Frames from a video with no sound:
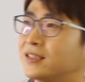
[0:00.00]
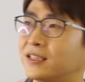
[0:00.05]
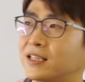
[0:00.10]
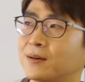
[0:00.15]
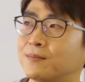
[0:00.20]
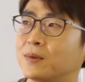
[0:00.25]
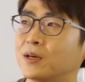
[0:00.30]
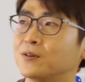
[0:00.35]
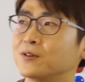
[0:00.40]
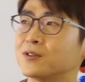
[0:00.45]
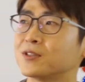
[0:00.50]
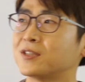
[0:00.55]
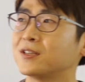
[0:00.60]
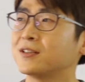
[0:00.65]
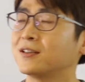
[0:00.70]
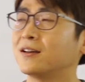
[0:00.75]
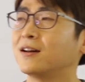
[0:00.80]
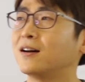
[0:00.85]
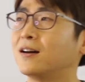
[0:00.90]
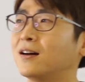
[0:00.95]
the most
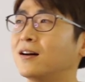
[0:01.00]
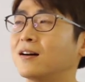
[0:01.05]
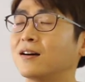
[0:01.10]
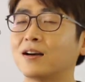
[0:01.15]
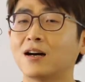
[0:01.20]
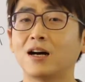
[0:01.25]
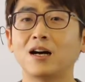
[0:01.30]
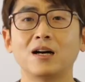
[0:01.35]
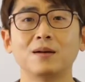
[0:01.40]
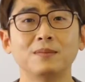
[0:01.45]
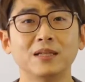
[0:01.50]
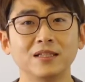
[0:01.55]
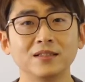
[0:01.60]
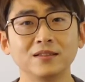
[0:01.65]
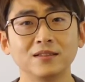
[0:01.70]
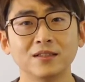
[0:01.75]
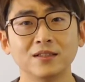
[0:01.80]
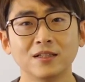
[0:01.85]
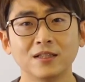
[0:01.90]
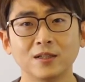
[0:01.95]

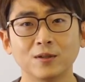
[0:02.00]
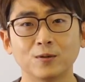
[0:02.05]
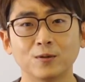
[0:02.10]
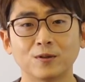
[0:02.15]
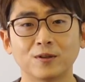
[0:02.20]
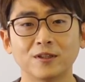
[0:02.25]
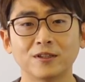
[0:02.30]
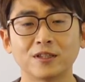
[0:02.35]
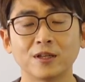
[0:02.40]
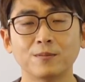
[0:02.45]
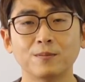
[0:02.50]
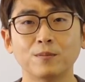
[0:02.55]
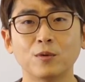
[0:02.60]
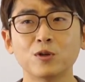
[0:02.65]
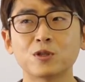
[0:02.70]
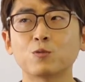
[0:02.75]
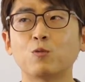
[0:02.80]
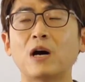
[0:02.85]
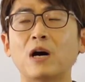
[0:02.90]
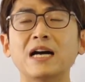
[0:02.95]
common or the
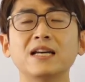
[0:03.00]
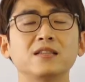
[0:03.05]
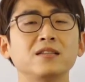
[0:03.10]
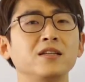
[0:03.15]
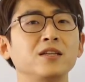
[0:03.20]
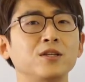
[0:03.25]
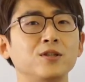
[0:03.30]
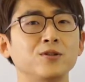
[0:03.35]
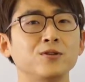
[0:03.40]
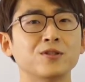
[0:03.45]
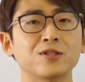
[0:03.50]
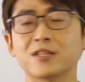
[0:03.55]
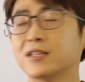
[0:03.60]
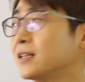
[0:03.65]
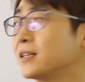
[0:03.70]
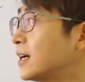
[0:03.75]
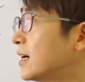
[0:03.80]
most widely used